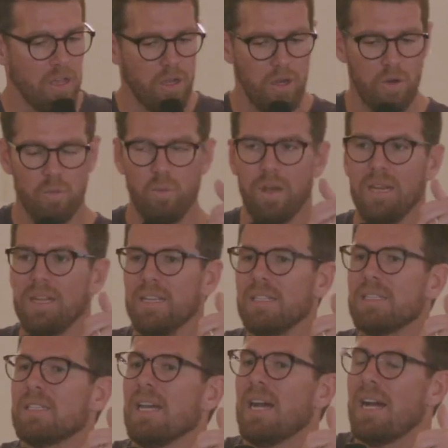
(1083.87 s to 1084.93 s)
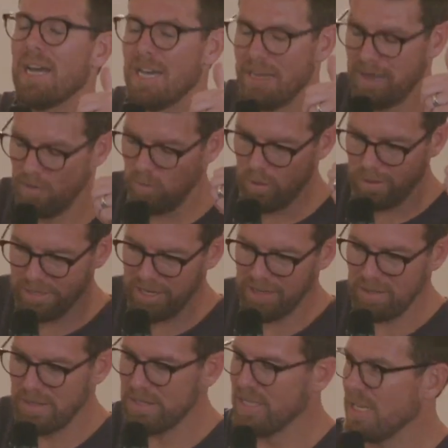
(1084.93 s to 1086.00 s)
who witnessed God working
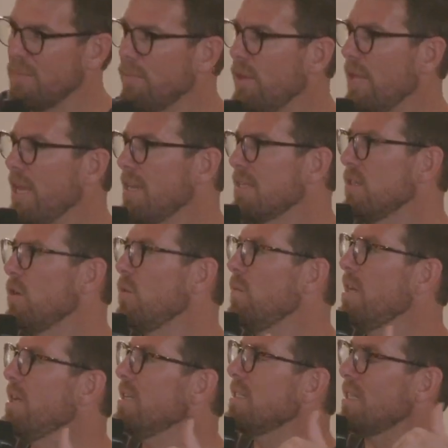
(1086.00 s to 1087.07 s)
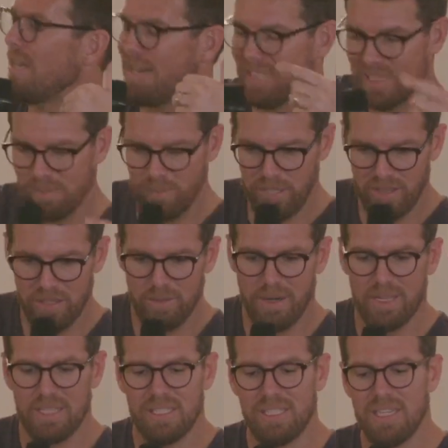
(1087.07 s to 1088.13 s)
through the 10 plagues, who witnessed God split the
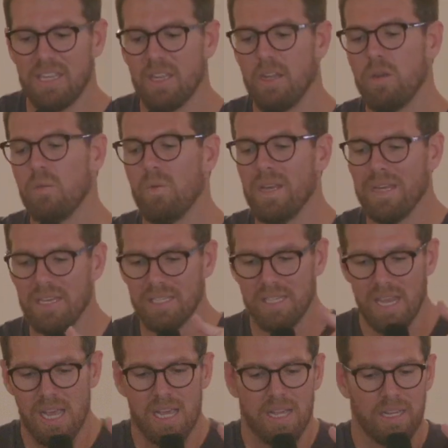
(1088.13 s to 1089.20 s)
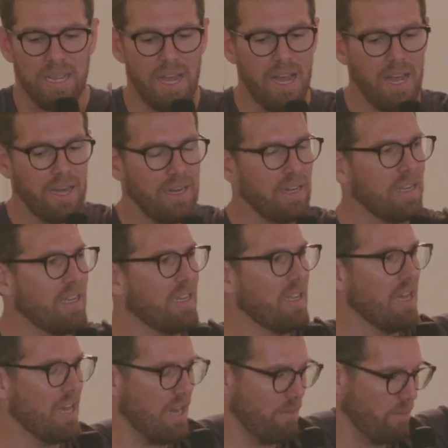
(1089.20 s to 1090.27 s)
Red Sea, who witnessed God
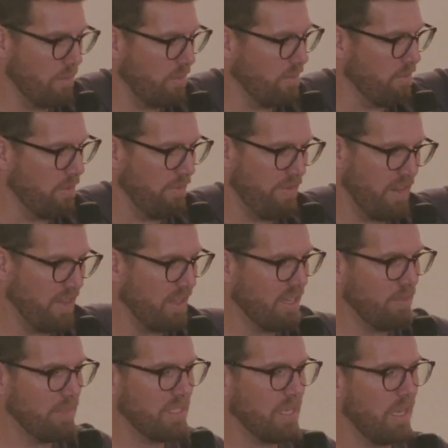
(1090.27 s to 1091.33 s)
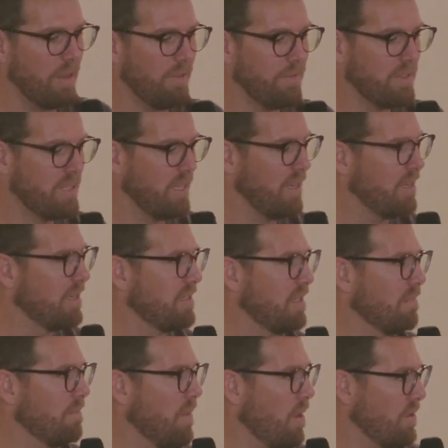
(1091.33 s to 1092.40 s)
revealing himself
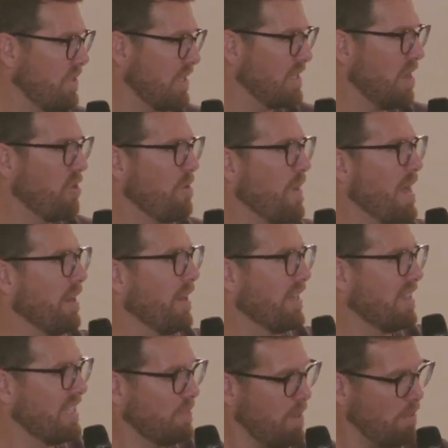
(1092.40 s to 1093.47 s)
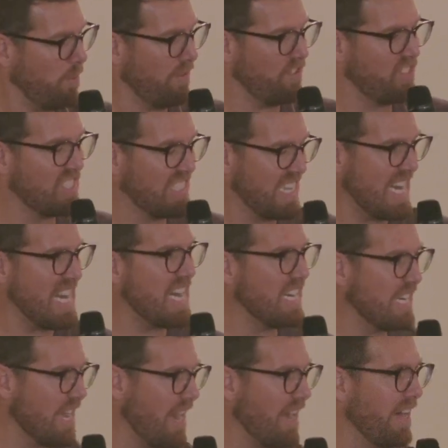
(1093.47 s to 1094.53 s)
to Moses on the mountain. Like, these people have
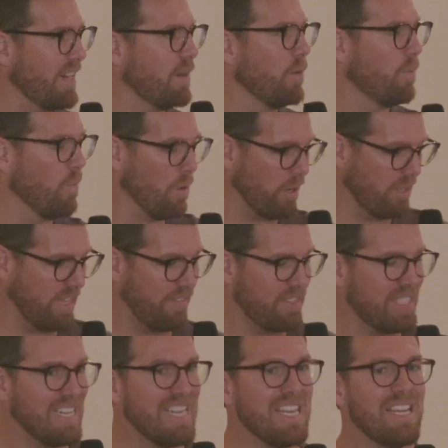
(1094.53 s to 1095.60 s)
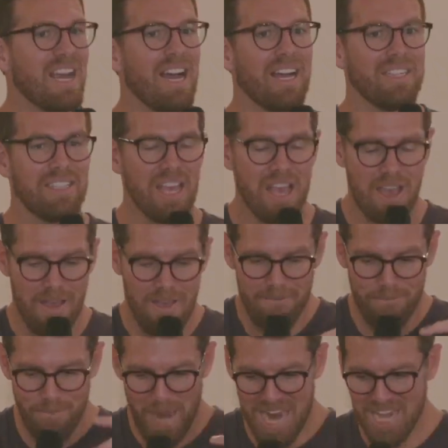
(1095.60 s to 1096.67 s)
seen God work. They've seen God's
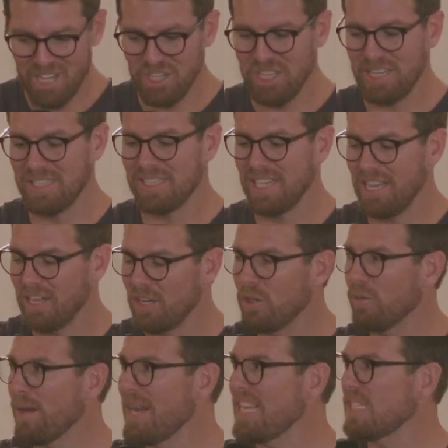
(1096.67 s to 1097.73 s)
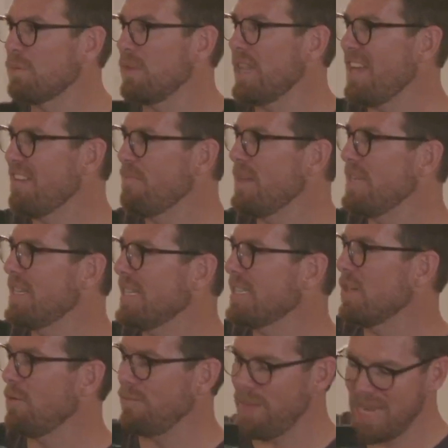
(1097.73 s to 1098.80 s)
patience and grace when they have been
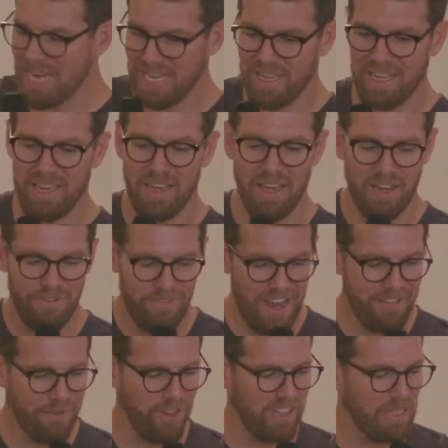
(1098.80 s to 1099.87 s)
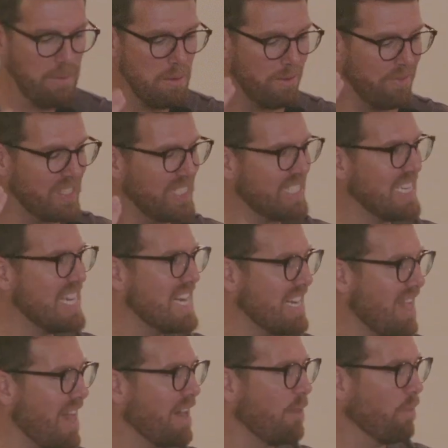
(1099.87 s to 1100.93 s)
disobedient and unfaithful. Like, these people have seen
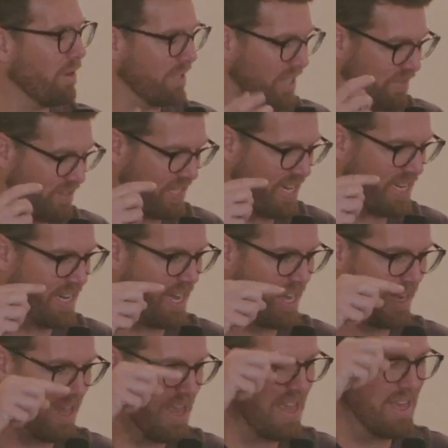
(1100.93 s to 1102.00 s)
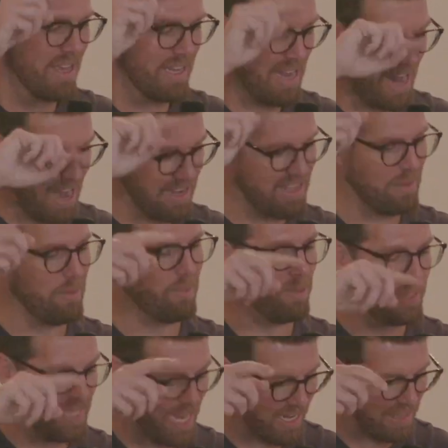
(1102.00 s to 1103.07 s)
God at work. They've seen God guide them and
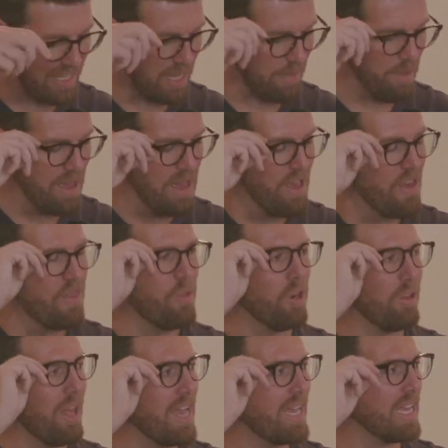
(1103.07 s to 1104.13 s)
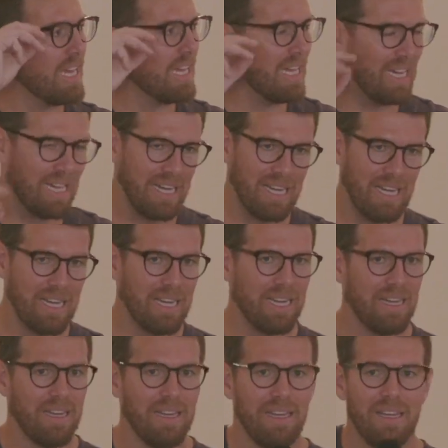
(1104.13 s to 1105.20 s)
protect them. They're like,
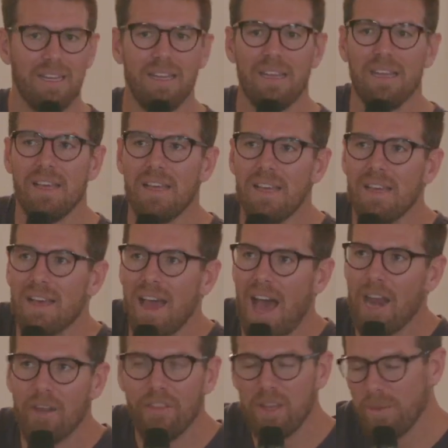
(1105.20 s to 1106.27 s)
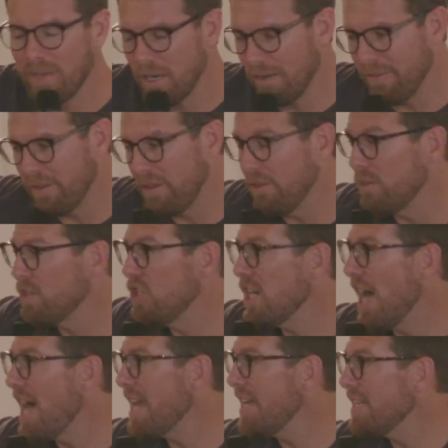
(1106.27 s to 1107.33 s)
I don't think we can overthrow those
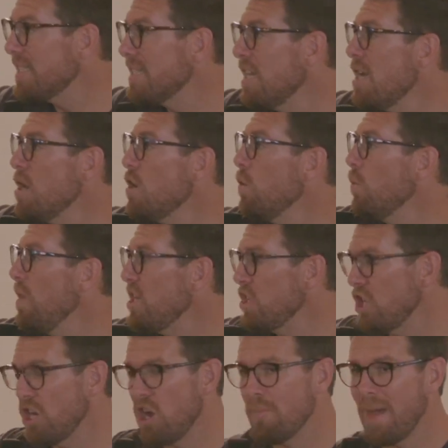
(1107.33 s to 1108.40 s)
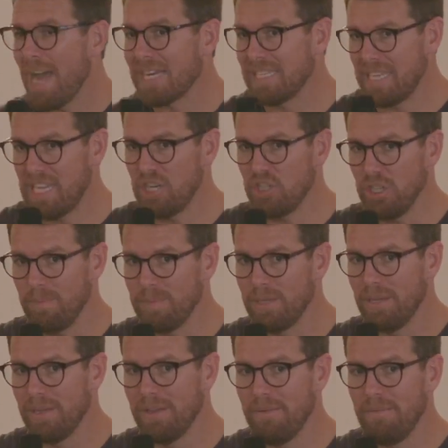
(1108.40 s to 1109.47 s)
giants. We should go back to Egypt.